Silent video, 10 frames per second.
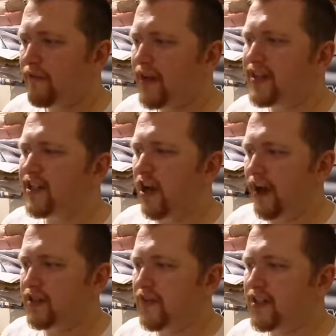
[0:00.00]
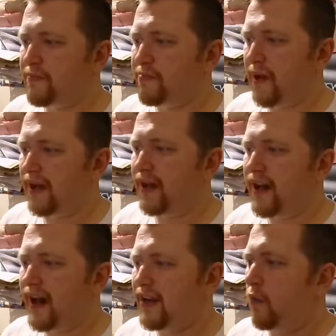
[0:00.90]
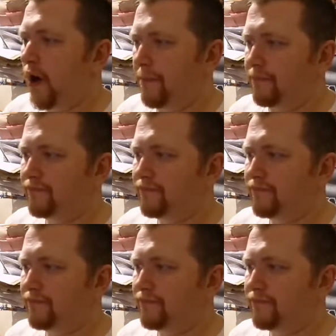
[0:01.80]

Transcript: These guys, they're just bringing in anyone.